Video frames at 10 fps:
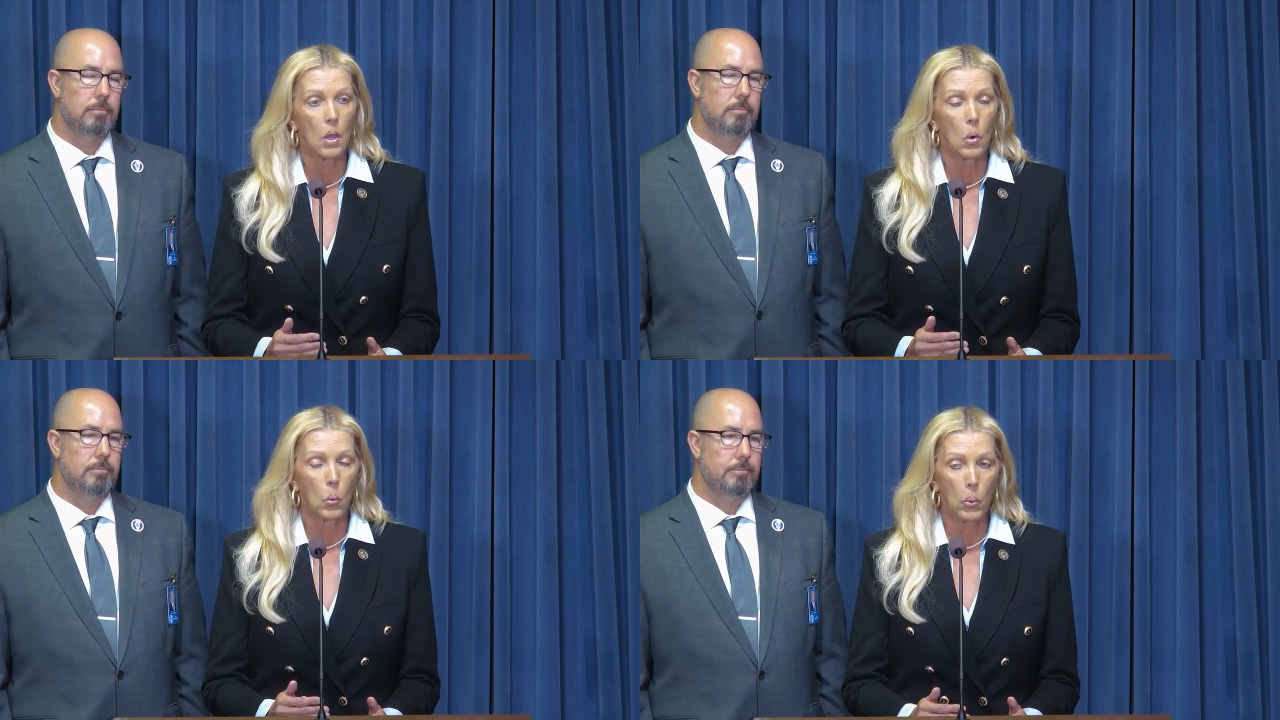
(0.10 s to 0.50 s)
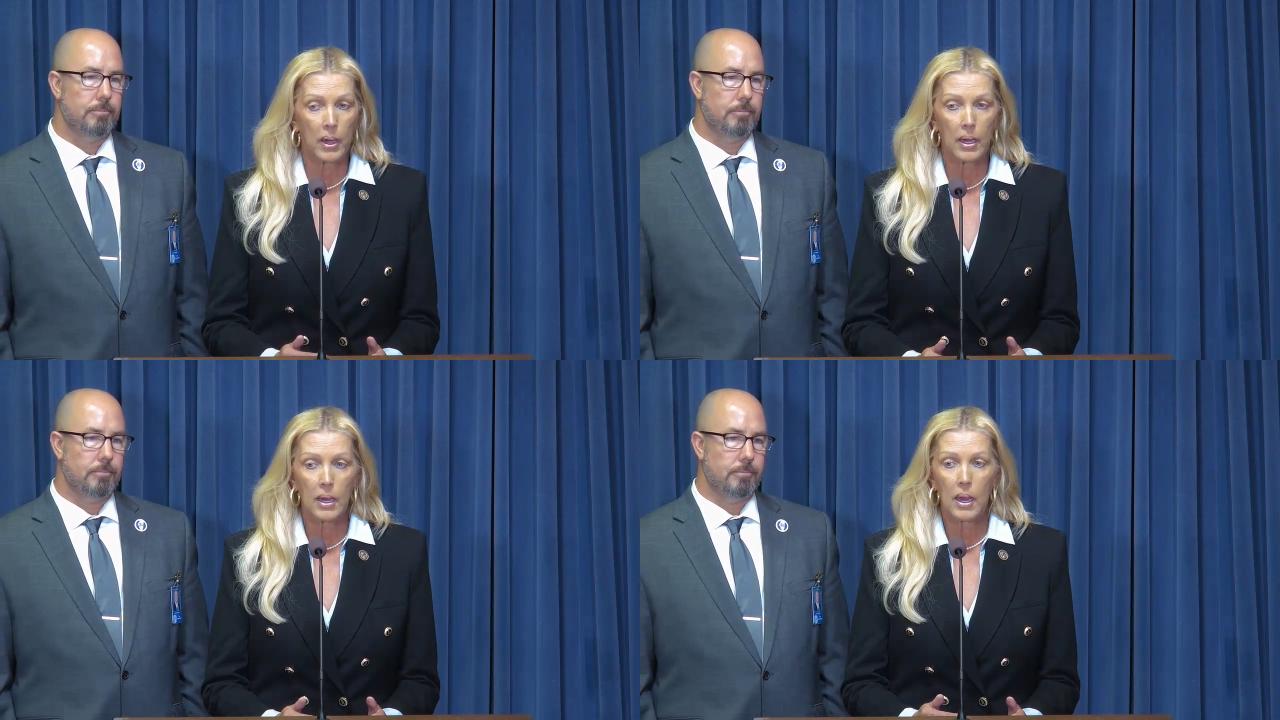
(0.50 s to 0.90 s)

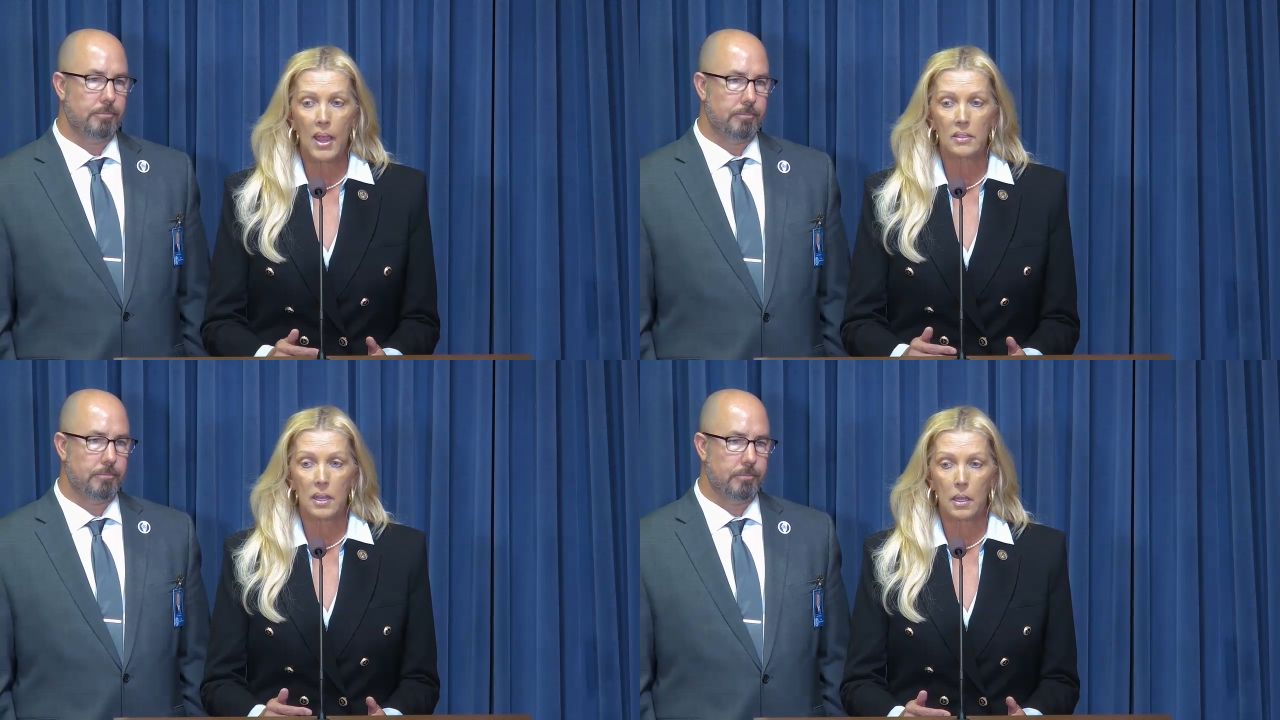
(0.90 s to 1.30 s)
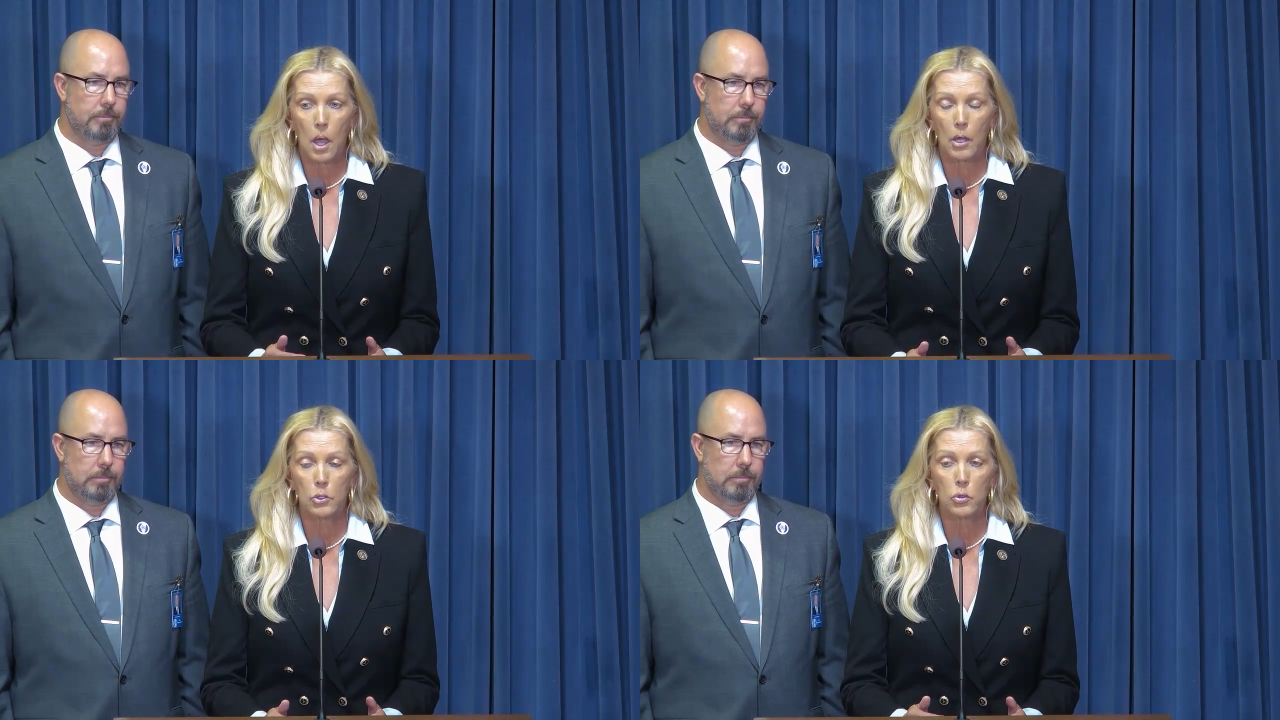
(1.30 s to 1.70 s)
Speaker 1: we as a
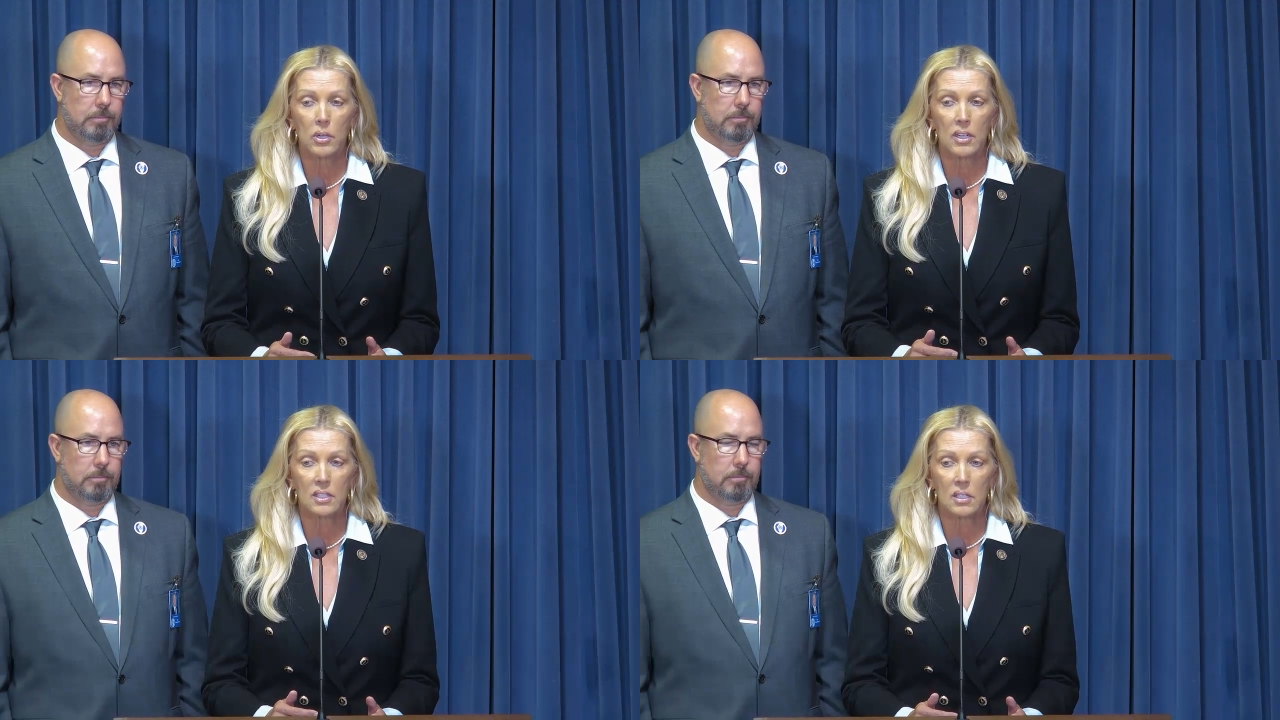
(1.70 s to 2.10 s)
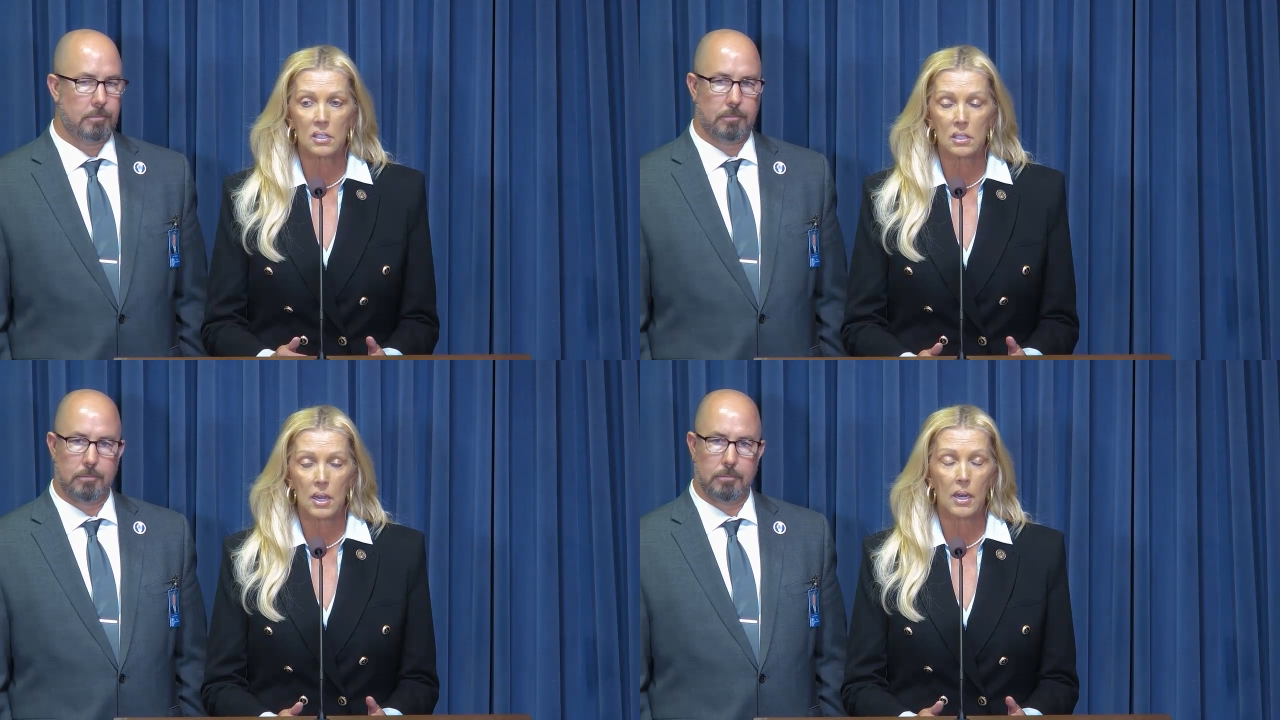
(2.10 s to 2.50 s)
country and as a
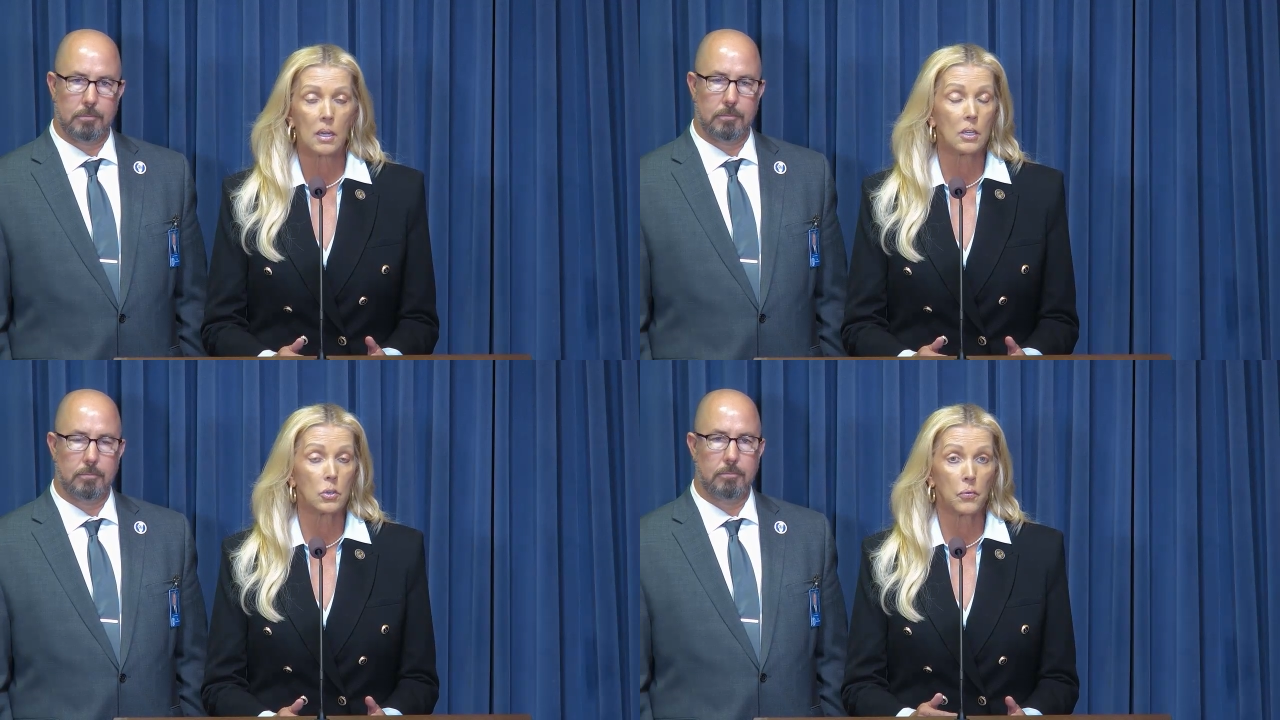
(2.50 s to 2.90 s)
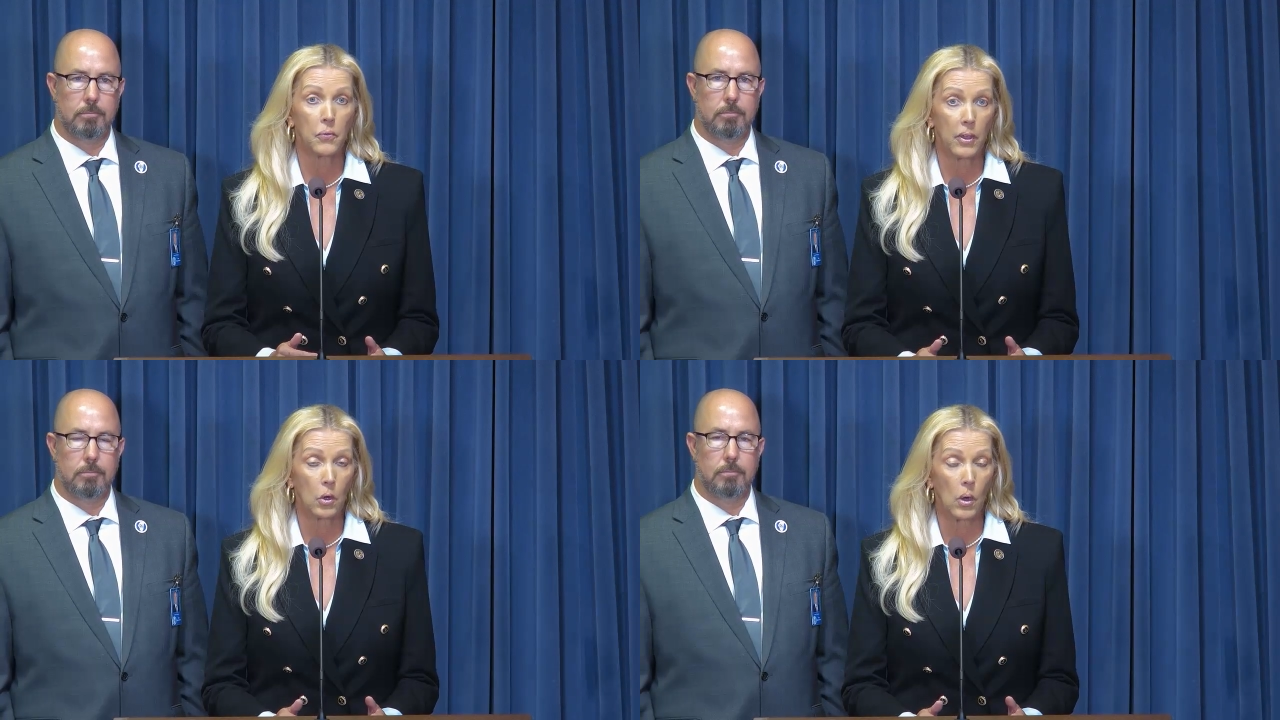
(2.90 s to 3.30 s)
state need to
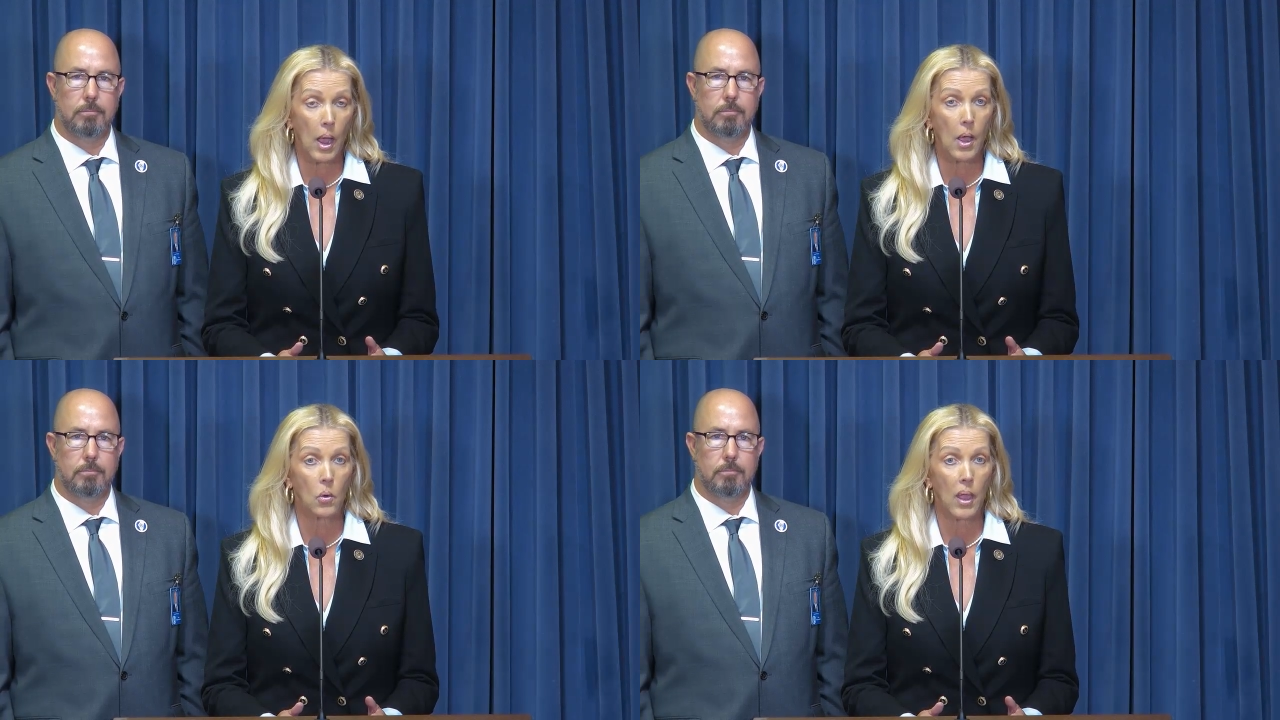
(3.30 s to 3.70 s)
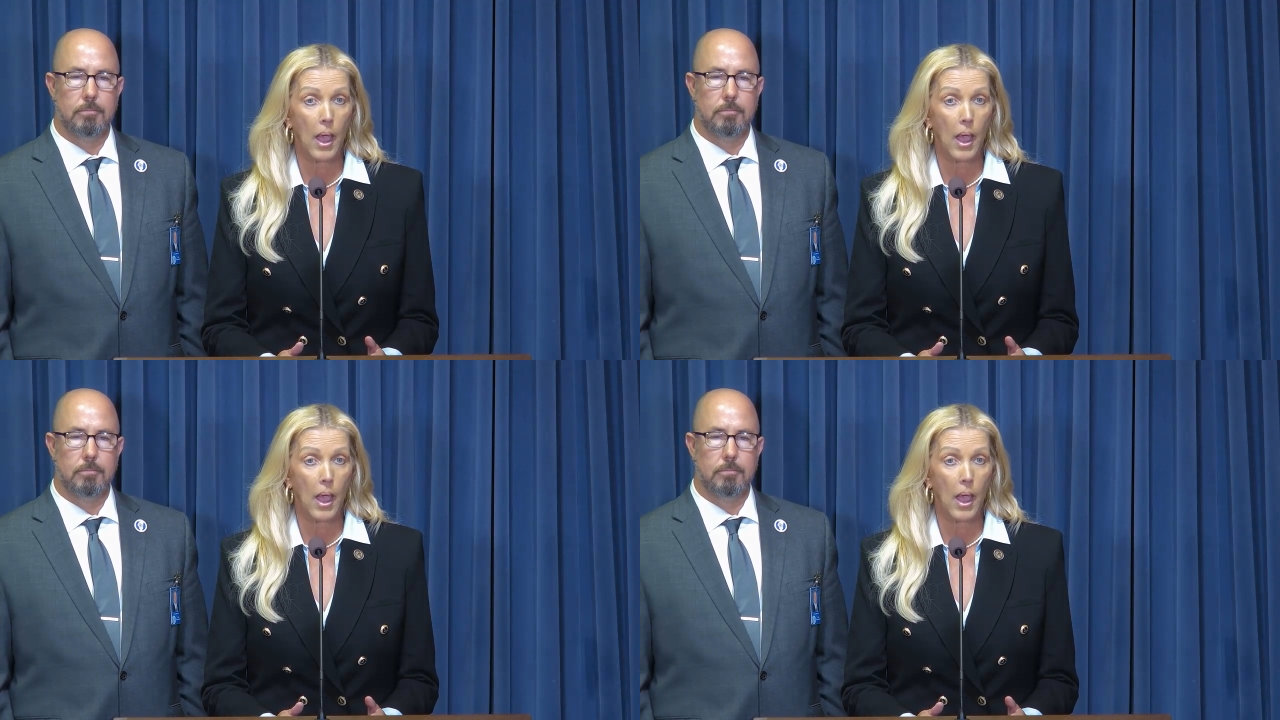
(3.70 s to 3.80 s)
figure out